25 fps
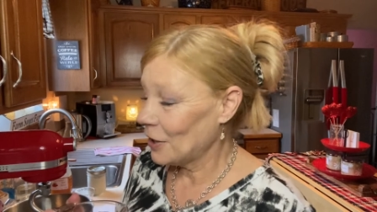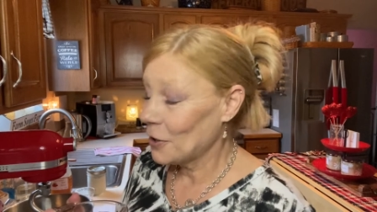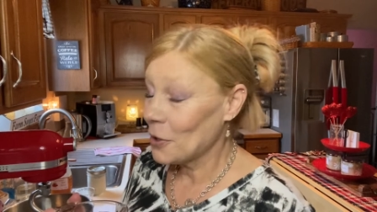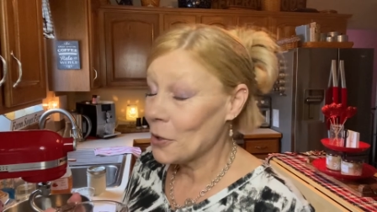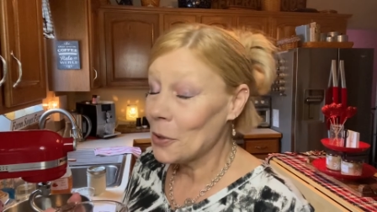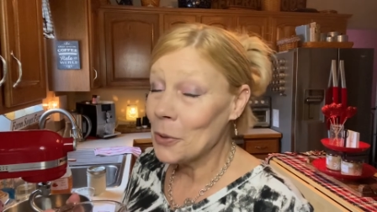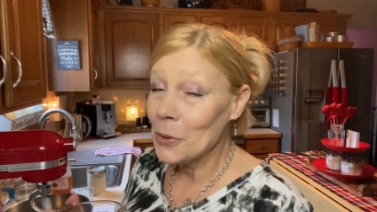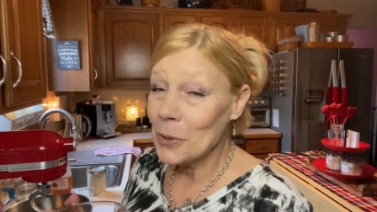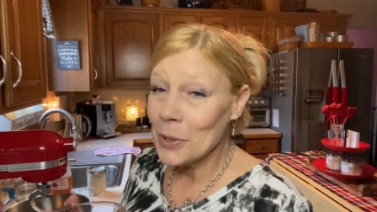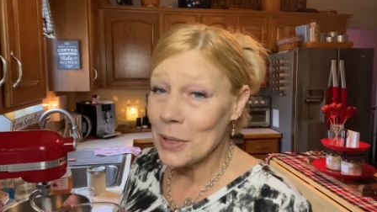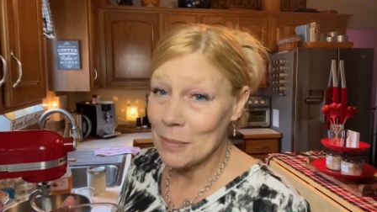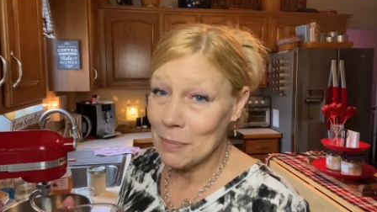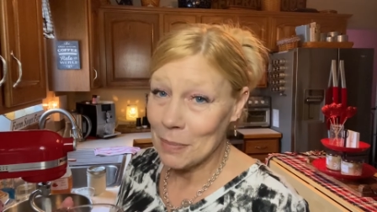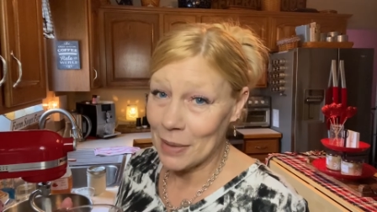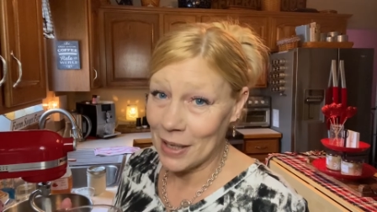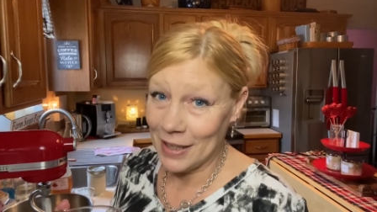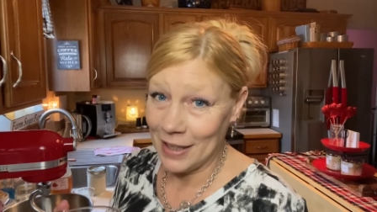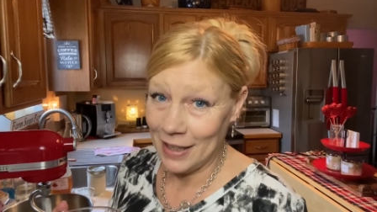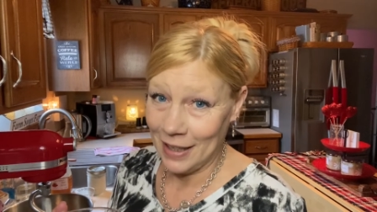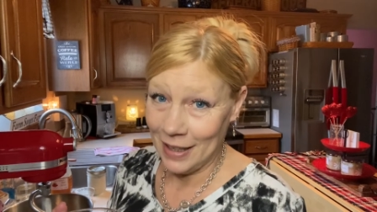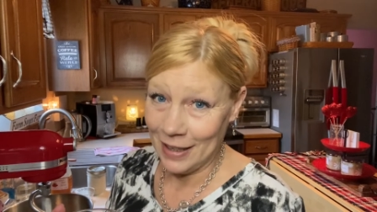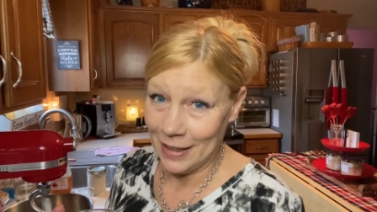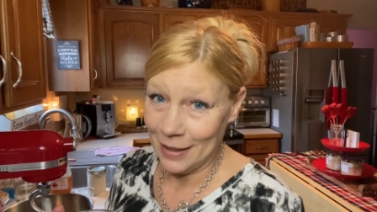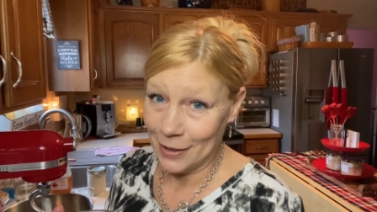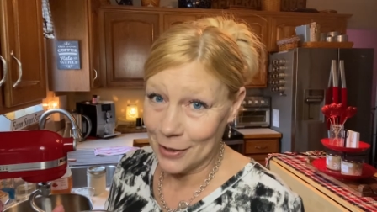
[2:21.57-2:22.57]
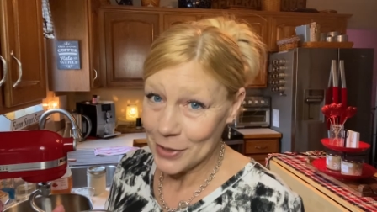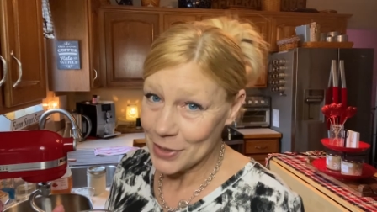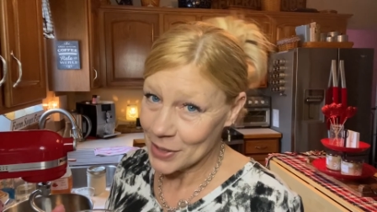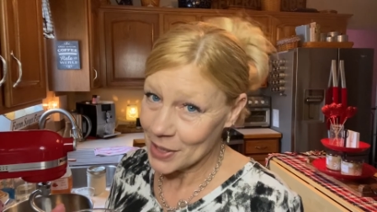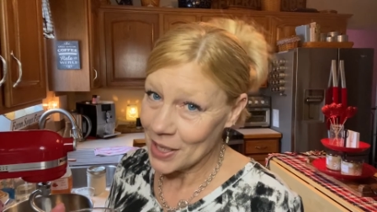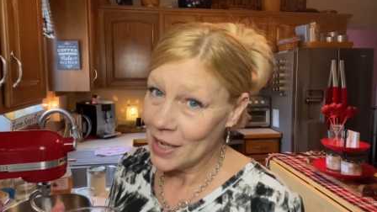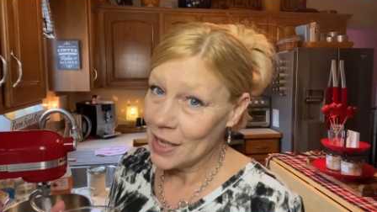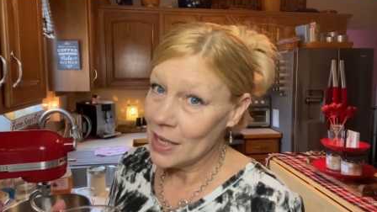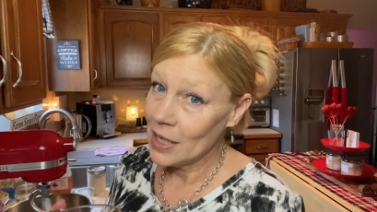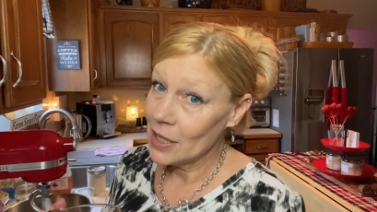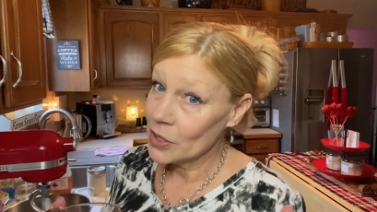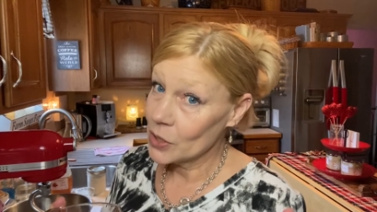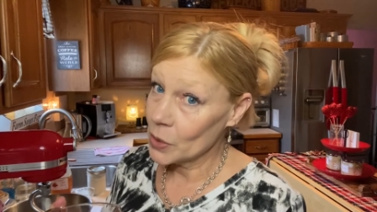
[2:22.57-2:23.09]
cold in my house.
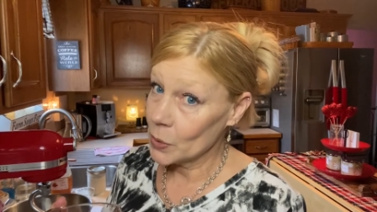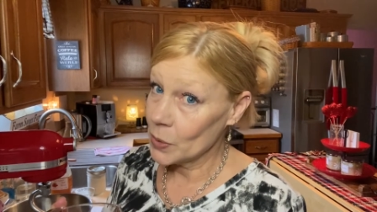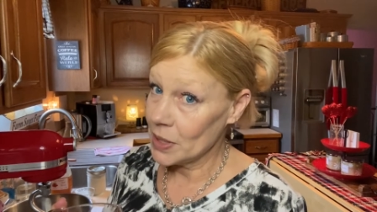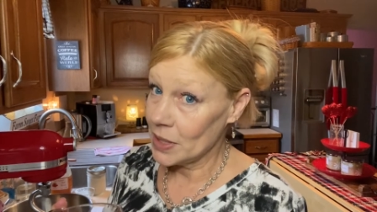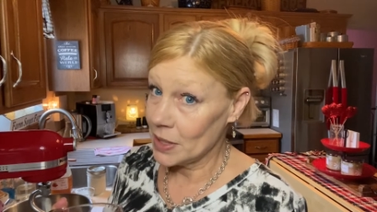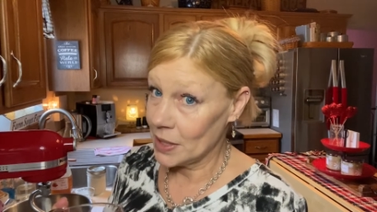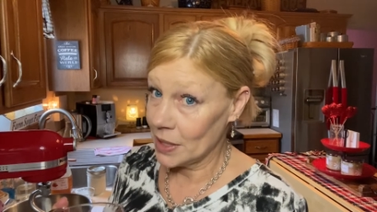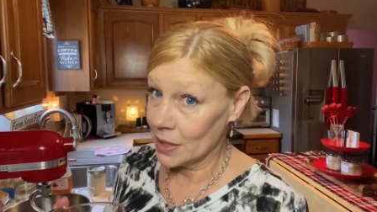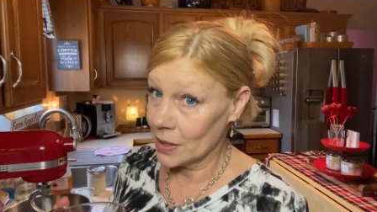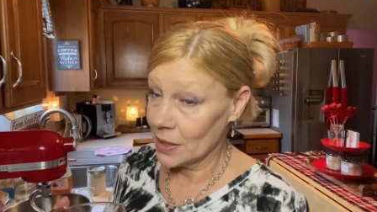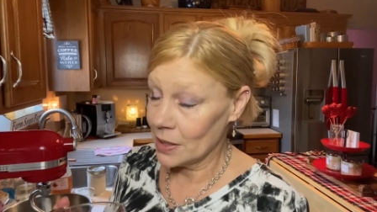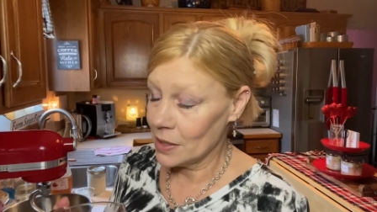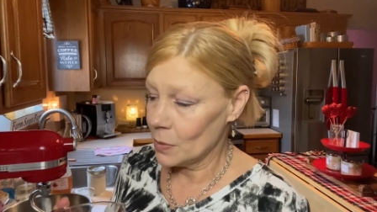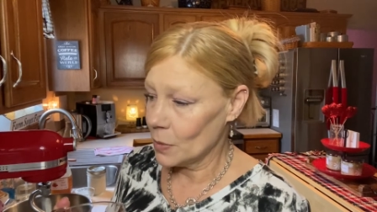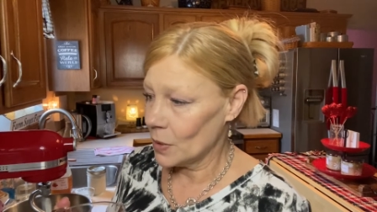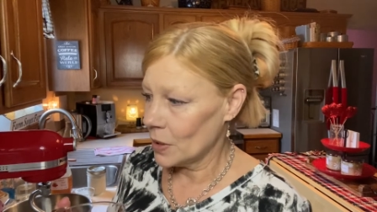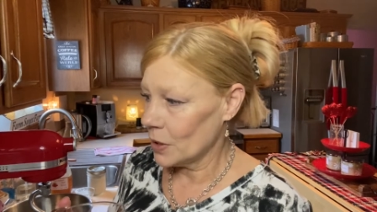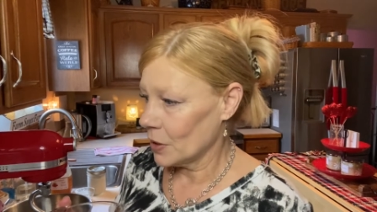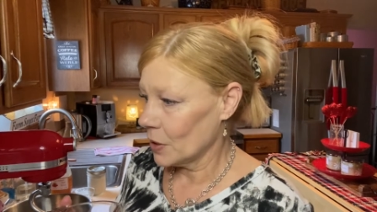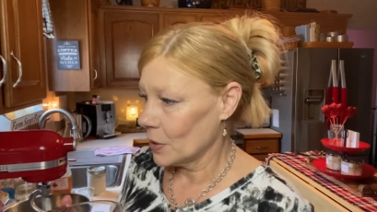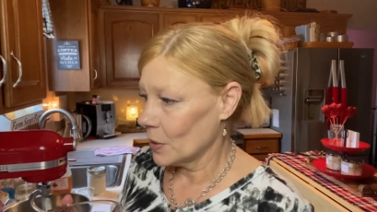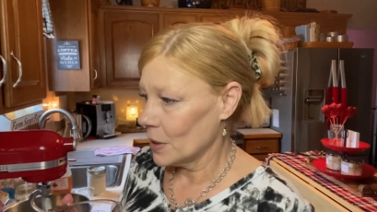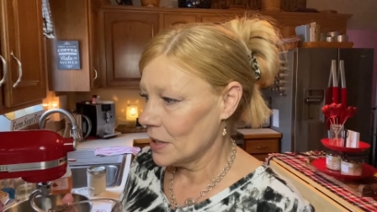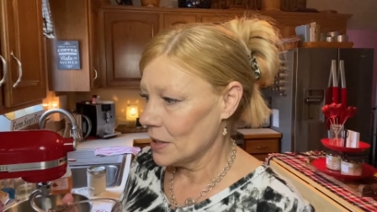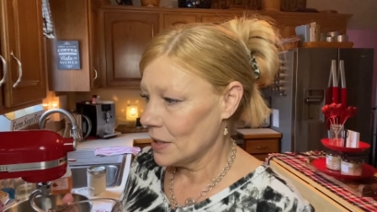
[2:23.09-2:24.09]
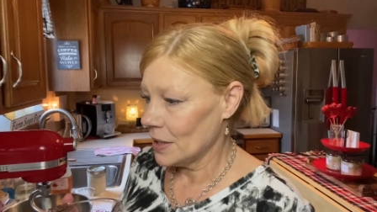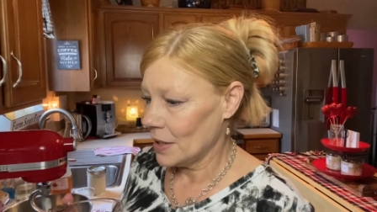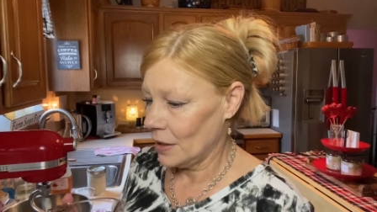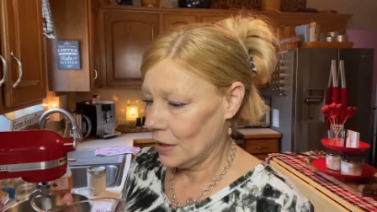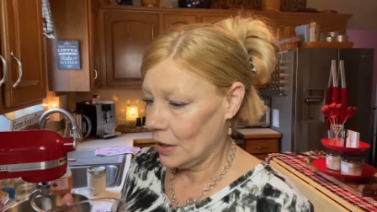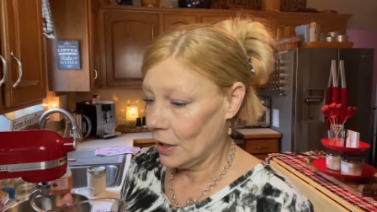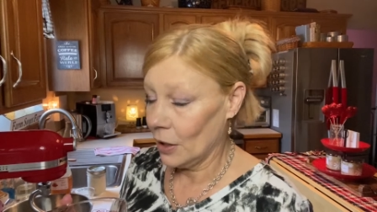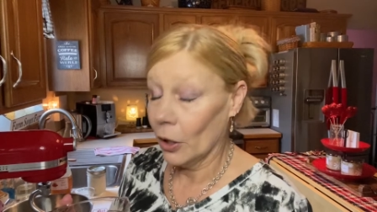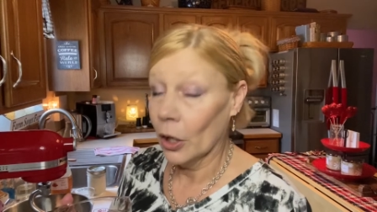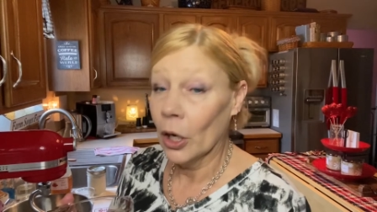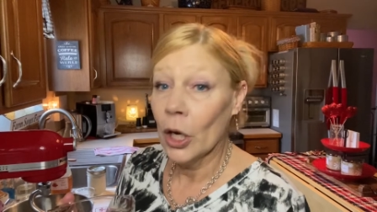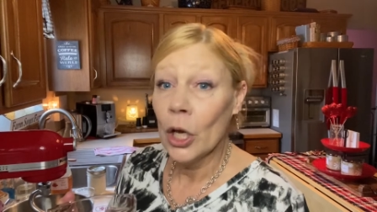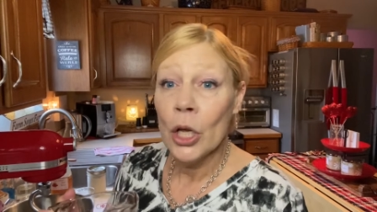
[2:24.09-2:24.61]
It's only 61 degrees in
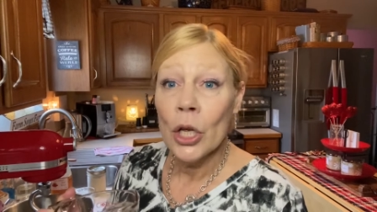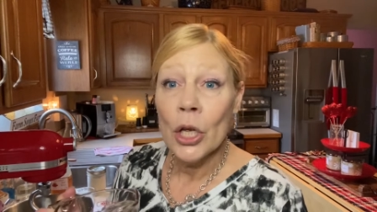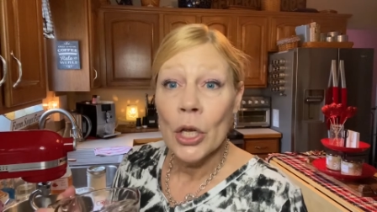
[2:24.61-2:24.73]
here.